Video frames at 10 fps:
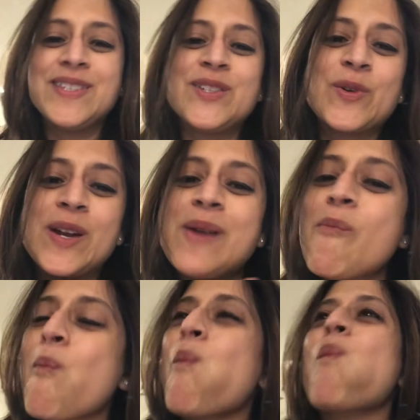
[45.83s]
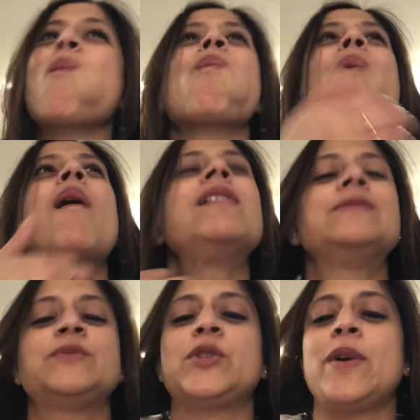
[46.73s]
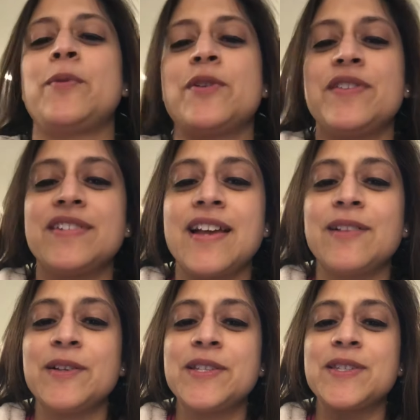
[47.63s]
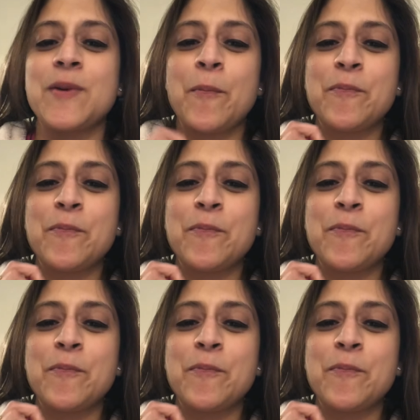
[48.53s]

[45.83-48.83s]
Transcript: story. So I wear this necklace,